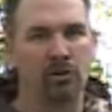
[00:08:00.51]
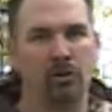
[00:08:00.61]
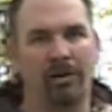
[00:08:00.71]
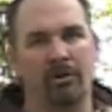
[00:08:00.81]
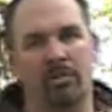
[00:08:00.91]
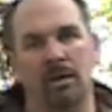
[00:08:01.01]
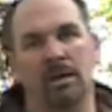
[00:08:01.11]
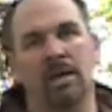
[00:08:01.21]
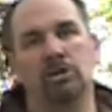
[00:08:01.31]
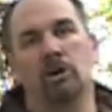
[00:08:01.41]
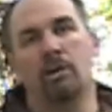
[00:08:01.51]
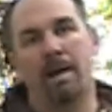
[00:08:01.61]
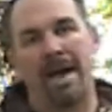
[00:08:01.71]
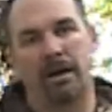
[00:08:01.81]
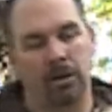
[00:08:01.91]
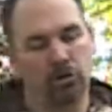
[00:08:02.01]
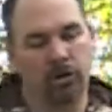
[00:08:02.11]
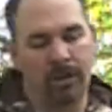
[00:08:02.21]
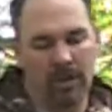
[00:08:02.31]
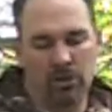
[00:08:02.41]
do everything to get you in the backcountry
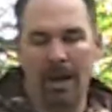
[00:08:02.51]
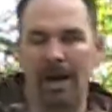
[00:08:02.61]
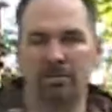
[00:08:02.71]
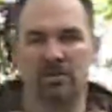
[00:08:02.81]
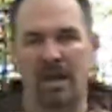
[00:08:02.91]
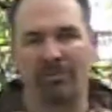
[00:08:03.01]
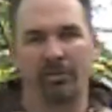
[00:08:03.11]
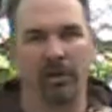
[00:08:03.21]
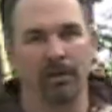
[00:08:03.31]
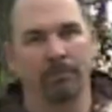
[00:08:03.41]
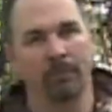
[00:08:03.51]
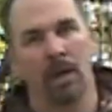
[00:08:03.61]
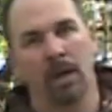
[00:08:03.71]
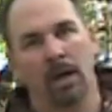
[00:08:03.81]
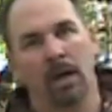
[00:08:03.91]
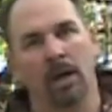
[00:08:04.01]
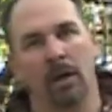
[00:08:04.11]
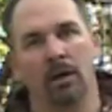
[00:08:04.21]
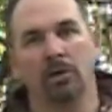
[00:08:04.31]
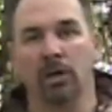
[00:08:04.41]
and get you out safely,
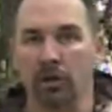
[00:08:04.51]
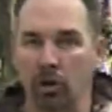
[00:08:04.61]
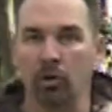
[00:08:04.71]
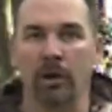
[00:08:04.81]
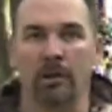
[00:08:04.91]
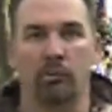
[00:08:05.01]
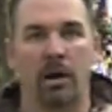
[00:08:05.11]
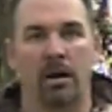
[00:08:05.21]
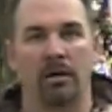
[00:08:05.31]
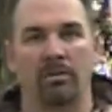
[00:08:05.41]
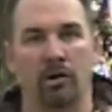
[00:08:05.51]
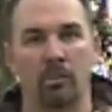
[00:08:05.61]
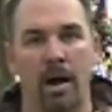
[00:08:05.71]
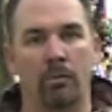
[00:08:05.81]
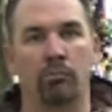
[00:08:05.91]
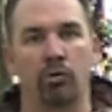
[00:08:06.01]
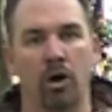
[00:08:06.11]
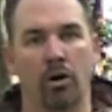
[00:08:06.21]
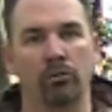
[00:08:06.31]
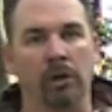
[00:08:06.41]
uh, you need to go look at the Browning Thunder Mountain
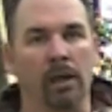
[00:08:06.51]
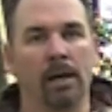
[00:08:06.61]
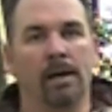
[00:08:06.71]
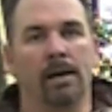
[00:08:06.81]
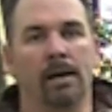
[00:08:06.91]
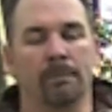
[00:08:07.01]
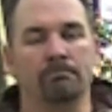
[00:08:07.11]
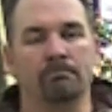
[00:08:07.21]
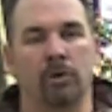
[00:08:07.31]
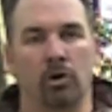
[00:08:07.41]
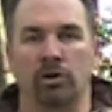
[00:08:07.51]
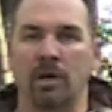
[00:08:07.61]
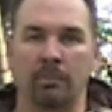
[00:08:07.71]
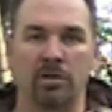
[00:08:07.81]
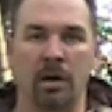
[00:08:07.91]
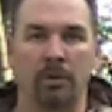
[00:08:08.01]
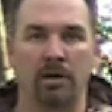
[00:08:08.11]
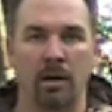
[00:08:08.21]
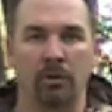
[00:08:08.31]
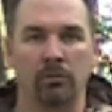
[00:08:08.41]
Pro. Um, go to
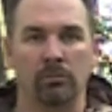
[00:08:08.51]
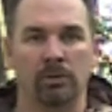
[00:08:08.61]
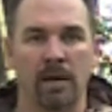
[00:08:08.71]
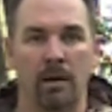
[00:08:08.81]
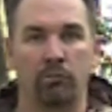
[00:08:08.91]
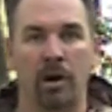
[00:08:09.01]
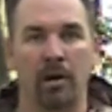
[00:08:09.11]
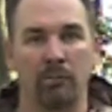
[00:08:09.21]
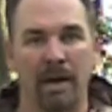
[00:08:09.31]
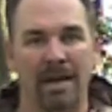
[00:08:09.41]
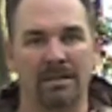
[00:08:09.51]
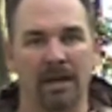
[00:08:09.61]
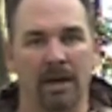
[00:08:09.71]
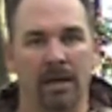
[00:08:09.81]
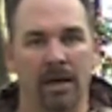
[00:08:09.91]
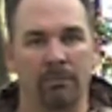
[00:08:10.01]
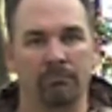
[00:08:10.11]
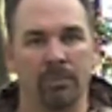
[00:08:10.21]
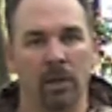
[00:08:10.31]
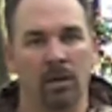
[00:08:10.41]
www.browningbags.com.
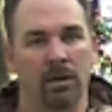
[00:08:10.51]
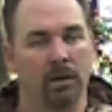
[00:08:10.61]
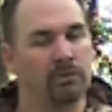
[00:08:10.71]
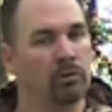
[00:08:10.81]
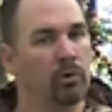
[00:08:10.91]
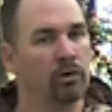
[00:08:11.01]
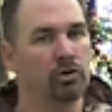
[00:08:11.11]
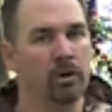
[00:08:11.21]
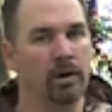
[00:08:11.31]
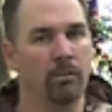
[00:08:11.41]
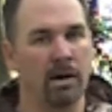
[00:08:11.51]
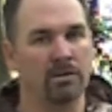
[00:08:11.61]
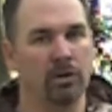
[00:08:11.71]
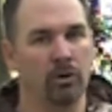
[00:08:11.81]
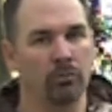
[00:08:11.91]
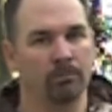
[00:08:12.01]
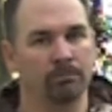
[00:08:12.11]
Comes in Realtree or mossy oak.